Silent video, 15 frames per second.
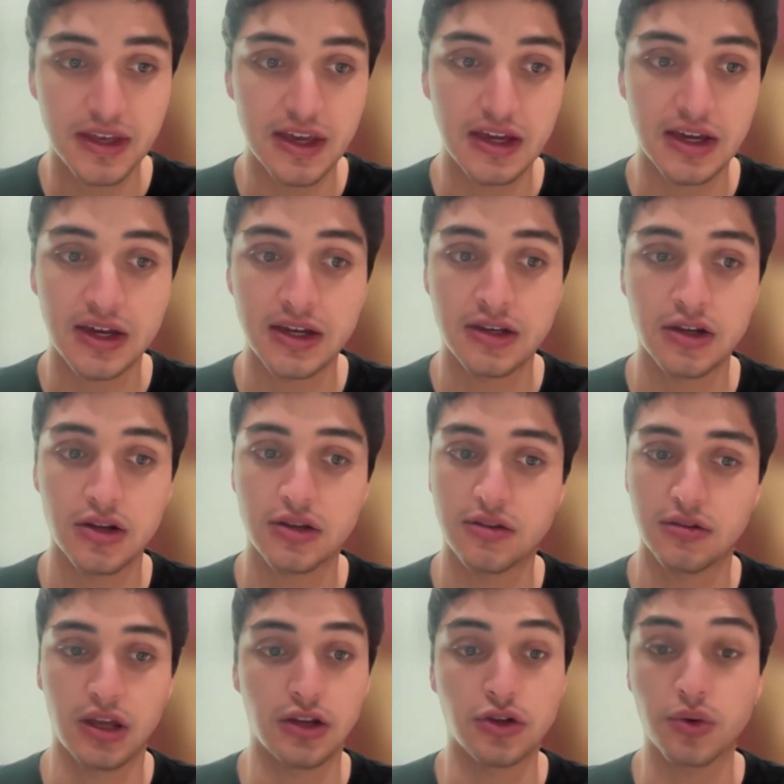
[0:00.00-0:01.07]
and
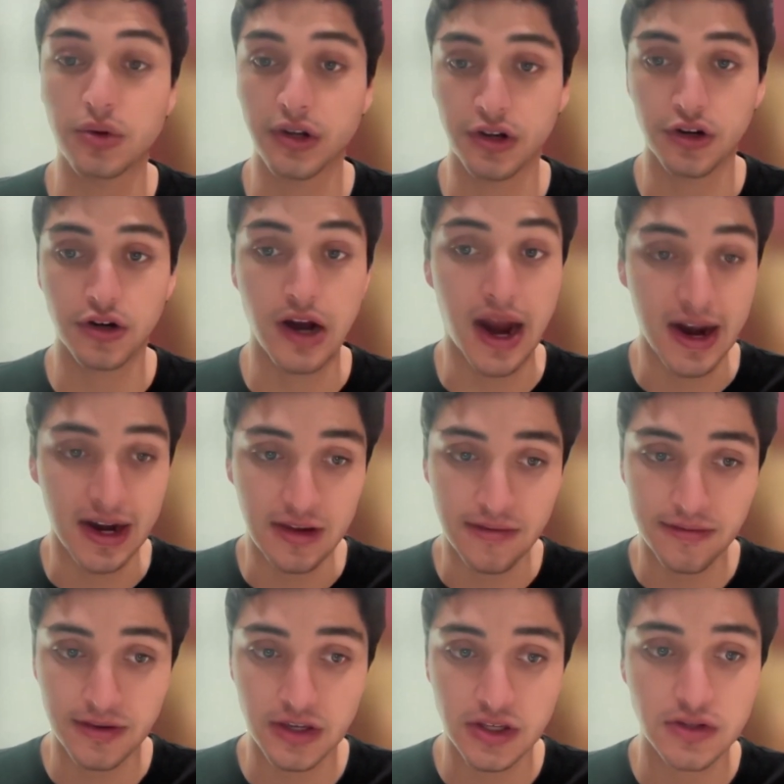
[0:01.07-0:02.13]
they don't incur any
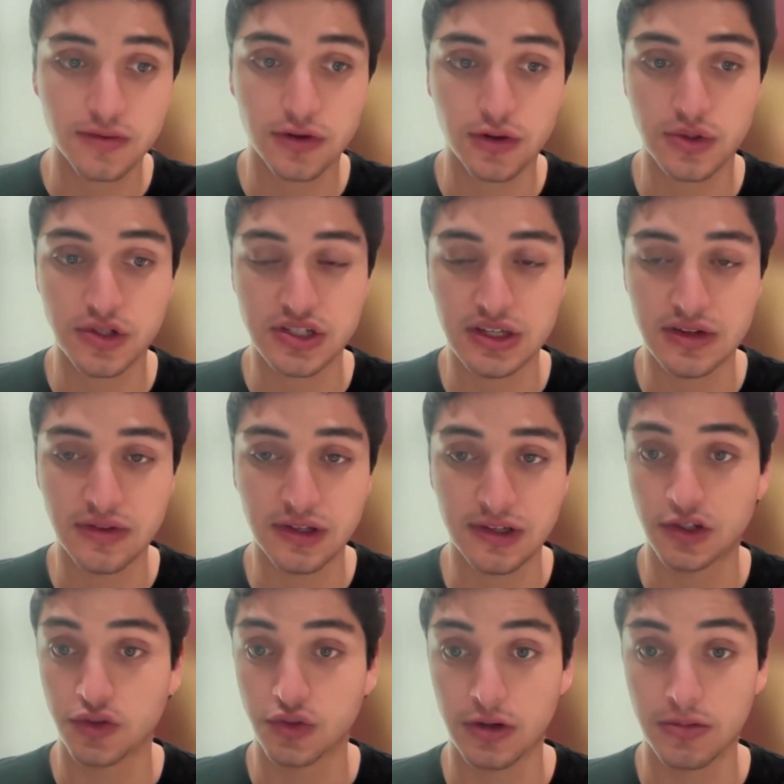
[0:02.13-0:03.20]
fees for
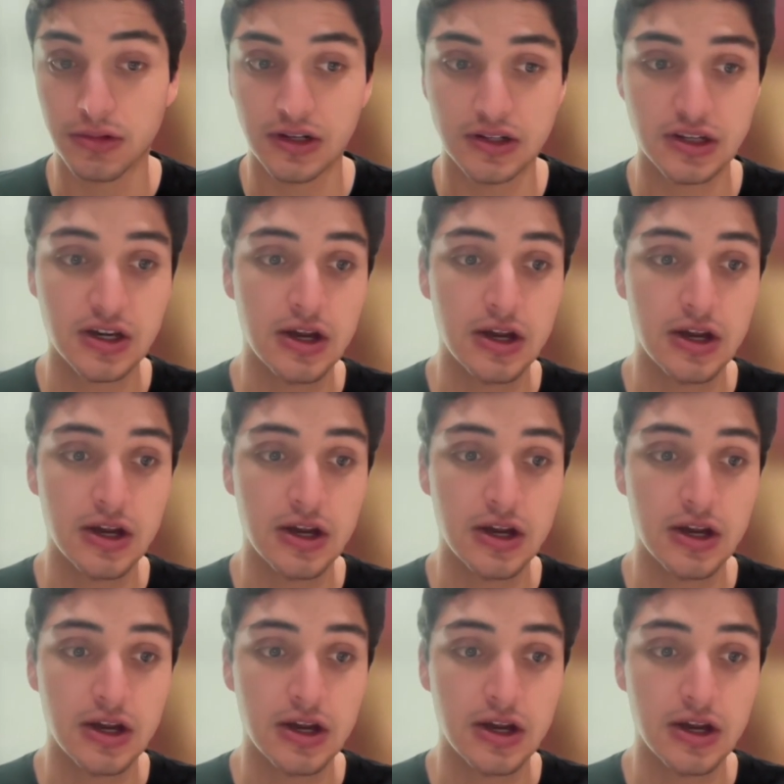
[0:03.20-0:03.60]
receiving treatment.